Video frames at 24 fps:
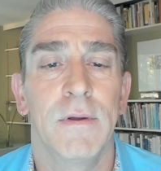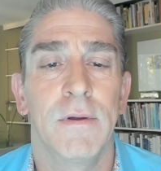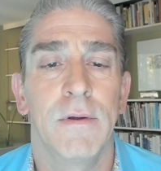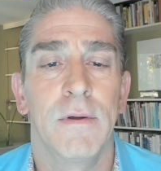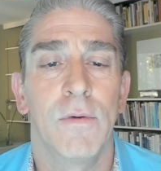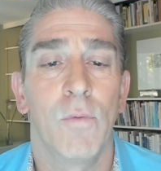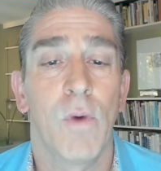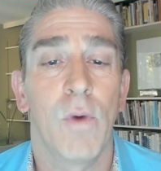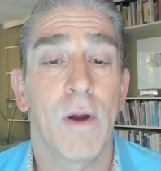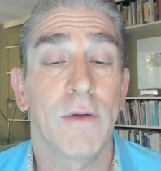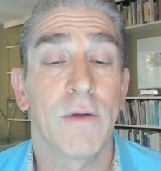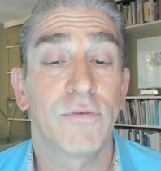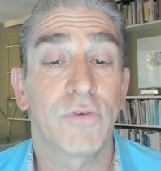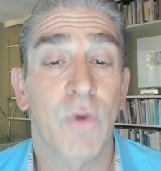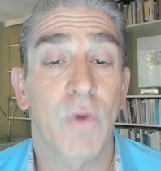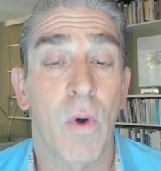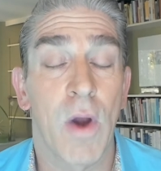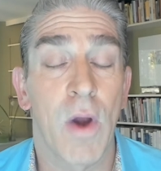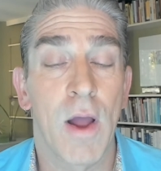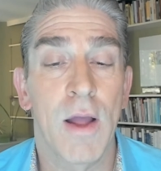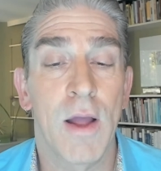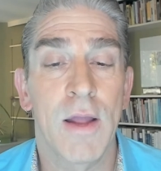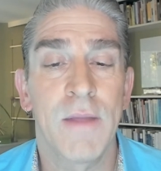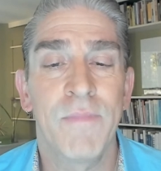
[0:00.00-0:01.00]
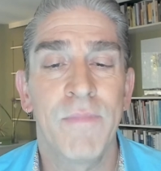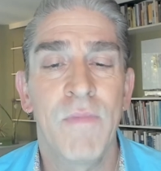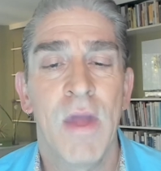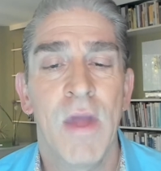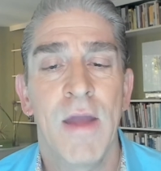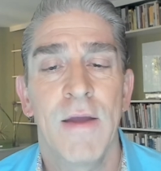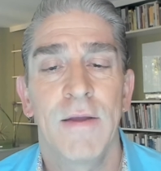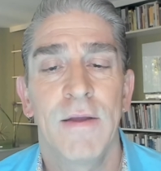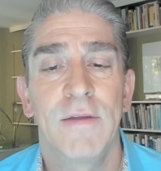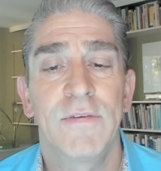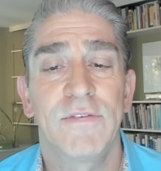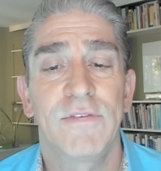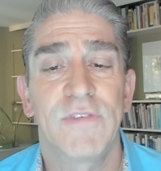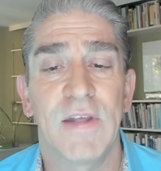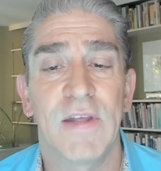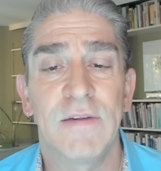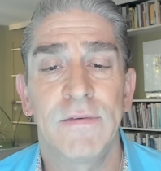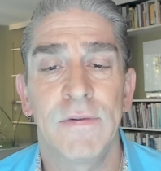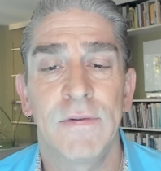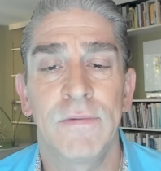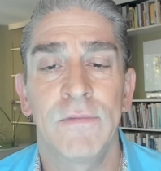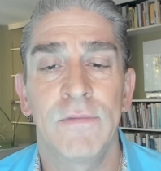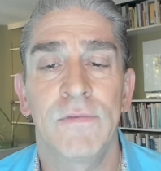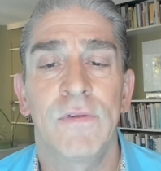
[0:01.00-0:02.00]
We're his crime, his
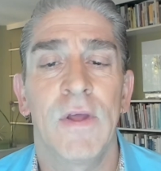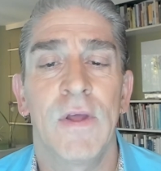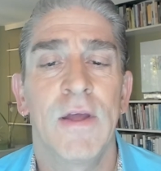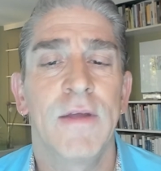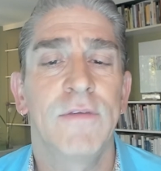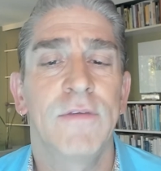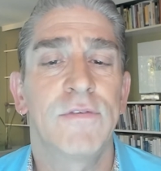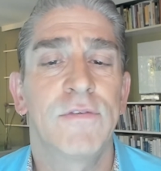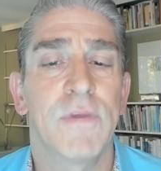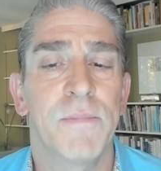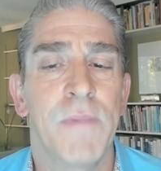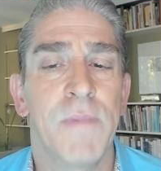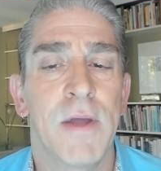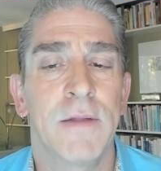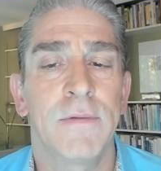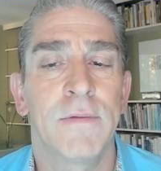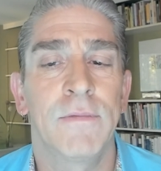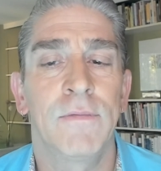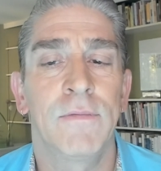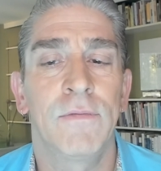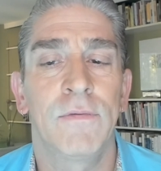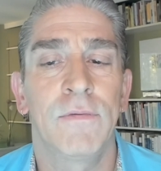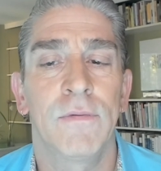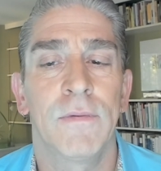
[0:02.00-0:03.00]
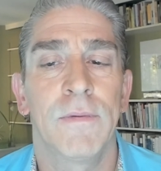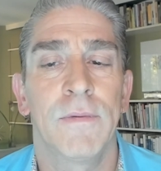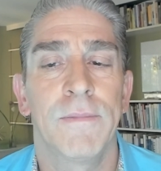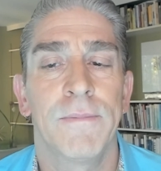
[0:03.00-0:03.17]
sentence, his amends.